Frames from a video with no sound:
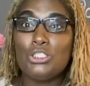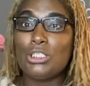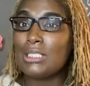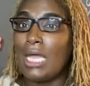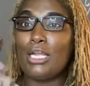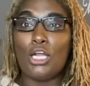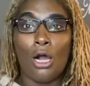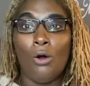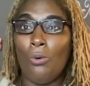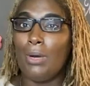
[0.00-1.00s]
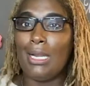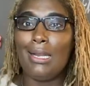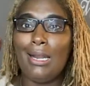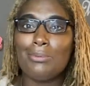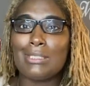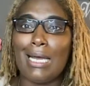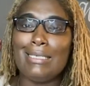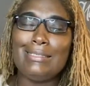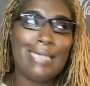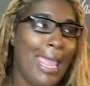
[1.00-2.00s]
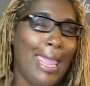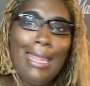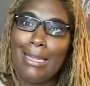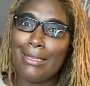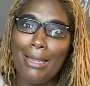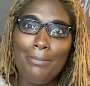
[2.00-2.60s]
just like going with it. And I was like, dang,